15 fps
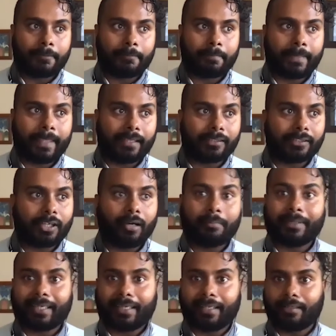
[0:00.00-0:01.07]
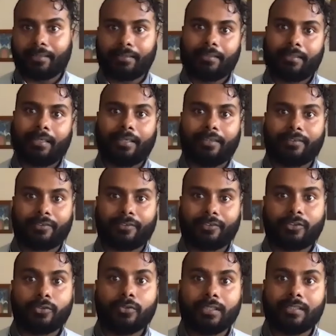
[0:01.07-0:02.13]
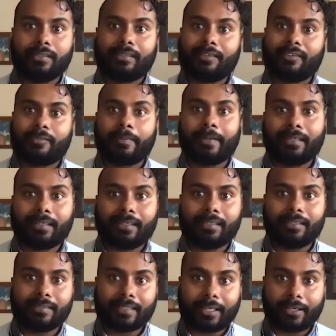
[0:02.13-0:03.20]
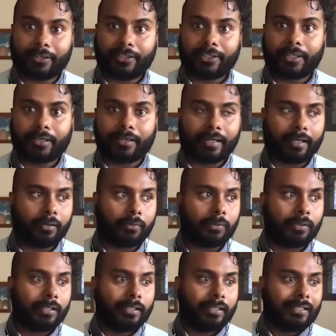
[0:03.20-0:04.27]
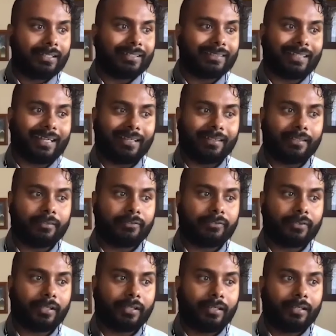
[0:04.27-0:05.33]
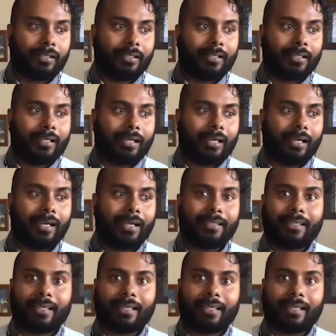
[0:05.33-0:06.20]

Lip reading: then coming in as a student and spending an entire year now at Iliff, I